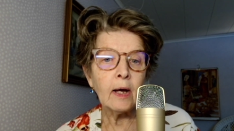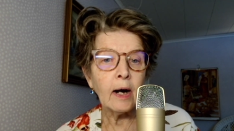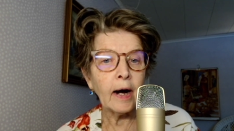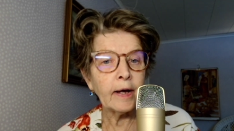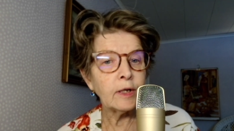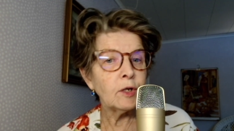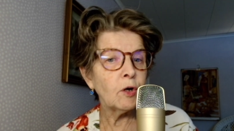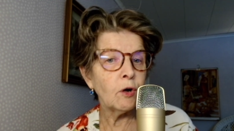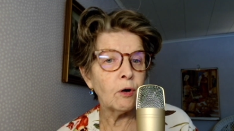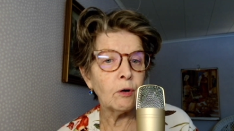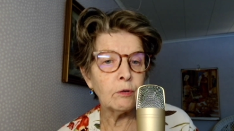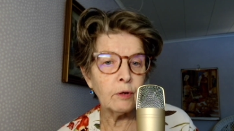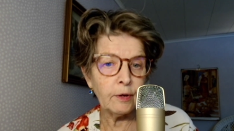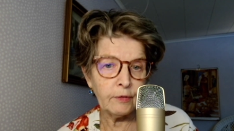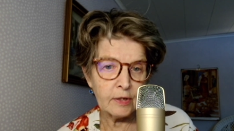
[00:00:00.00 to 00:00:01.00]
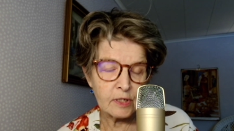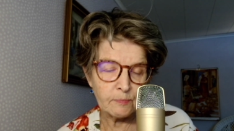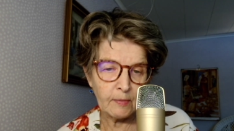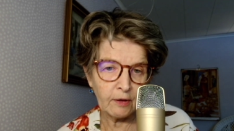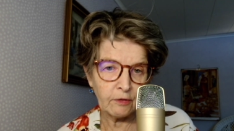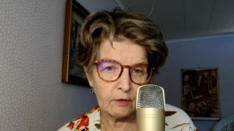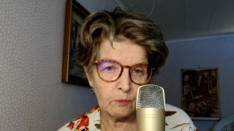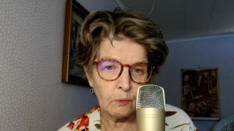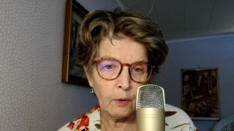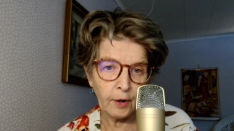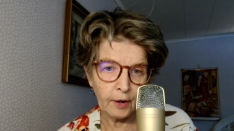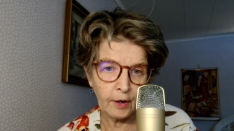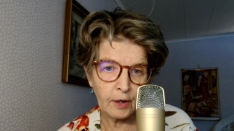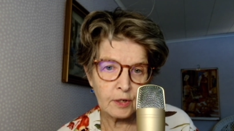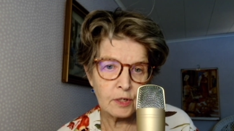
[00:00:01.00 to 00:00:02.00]
I know this method
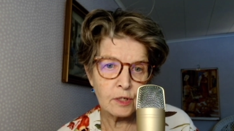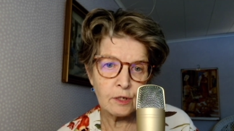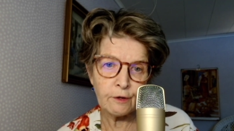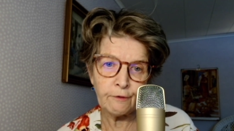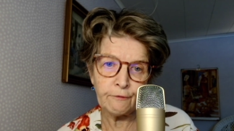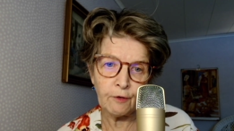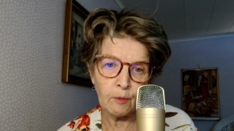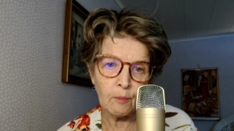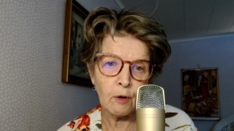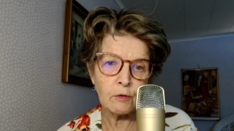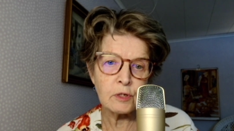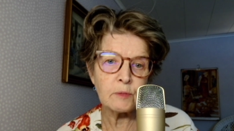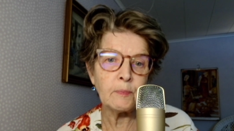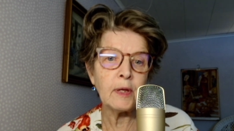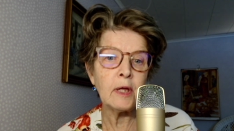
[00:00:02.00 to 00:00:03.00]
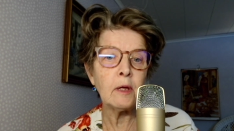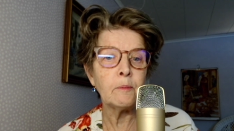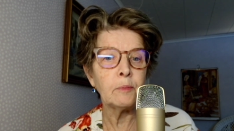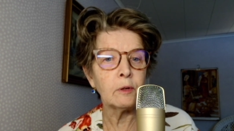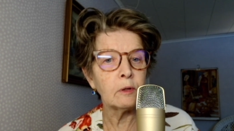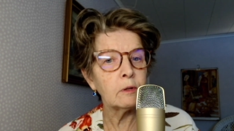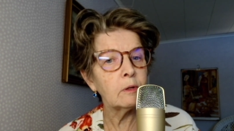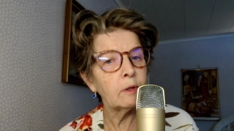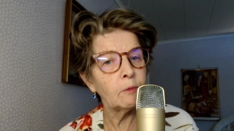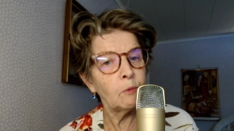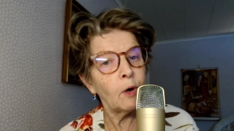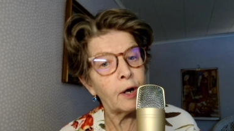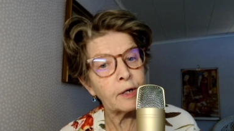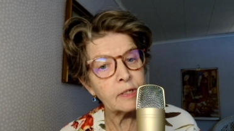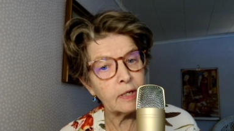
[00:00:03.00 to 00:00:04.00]
works for most people,
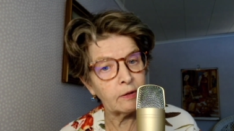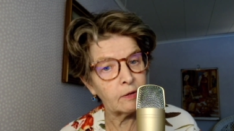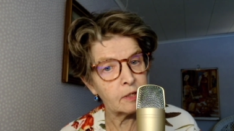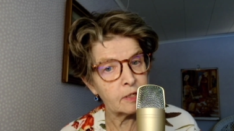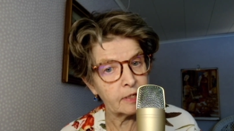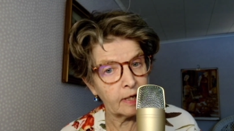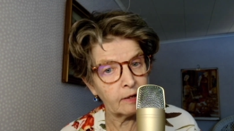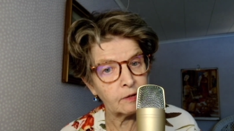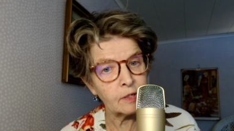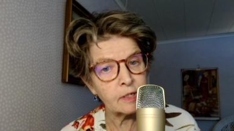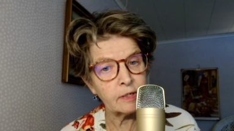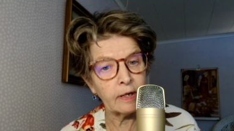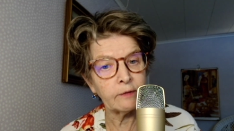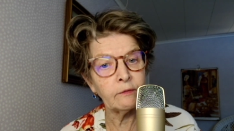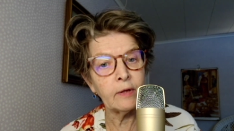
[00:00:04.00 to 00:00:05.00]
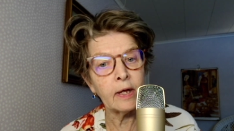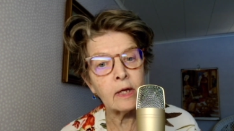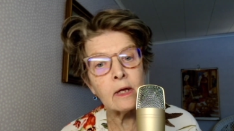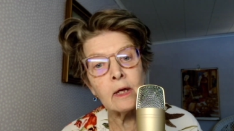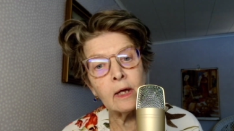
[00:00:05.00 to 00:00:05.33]
works in the sense that they